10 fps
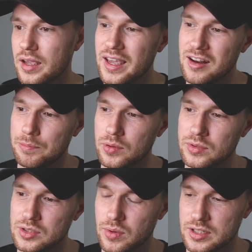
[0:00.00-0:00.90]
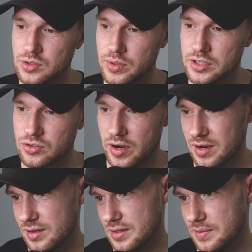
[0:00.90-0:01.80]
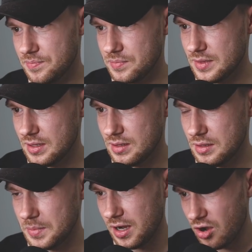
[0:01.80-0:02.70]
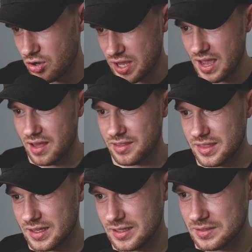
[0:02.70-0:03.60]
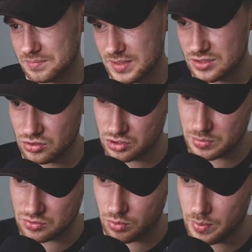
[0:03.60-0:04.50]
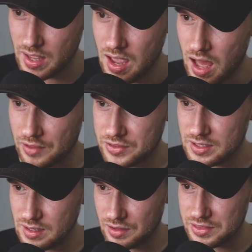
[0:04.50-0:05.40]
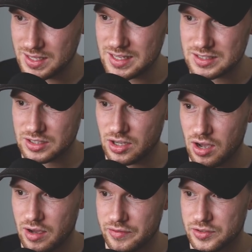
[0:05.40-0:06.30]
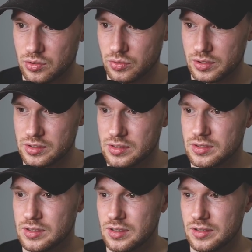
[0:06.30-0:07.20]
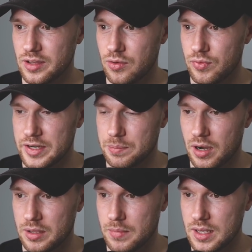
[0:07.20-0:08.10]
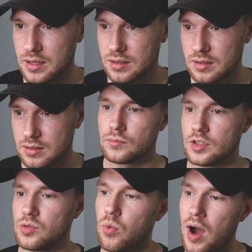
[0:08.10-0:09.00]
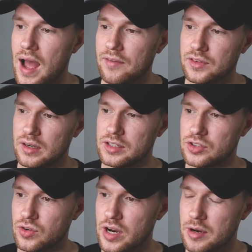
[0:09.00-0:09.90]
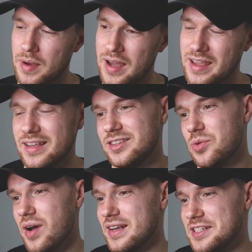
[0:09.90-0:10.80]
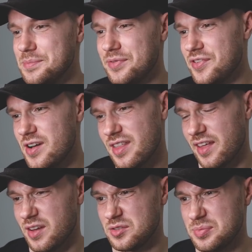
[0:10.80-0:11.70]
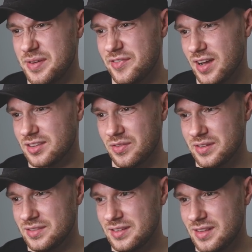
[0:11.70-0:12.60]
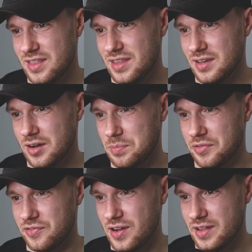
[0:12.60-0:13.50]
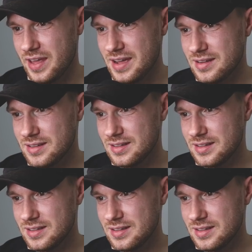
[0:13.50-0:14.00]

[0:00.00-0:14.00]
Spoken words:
Again, I bought this one into Illustrator. I mean, I look at it and think there's not too much wrong with it. I think it's the curved corners that are really bugging me. So what I have done is straighten them out here. Do I actually prefer that though? To be fair, I don't even think I prefer that.